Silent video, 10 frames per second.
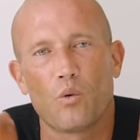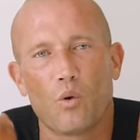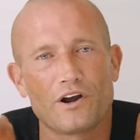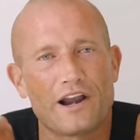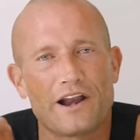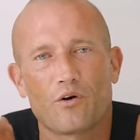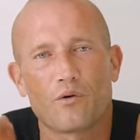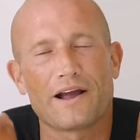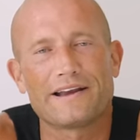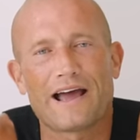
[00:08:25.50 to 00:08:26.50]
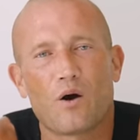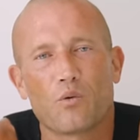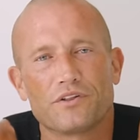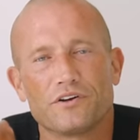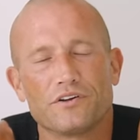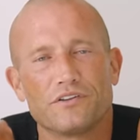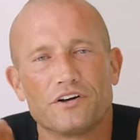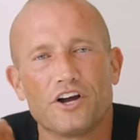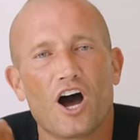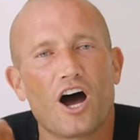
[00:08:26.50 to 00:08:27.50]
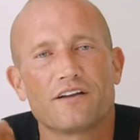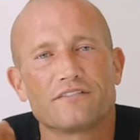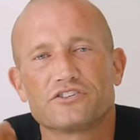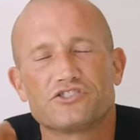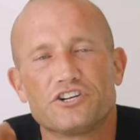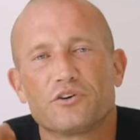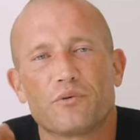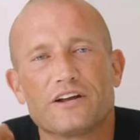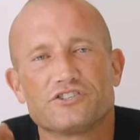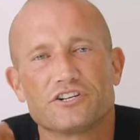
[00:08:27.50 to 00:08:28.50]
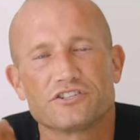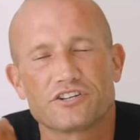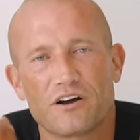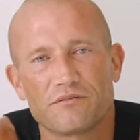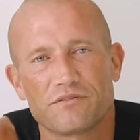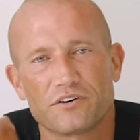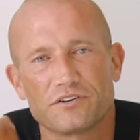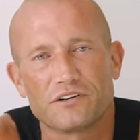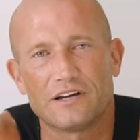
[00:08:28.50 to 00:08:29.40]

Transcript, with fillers: We're in an era right now where the, the God of this generation is comfort.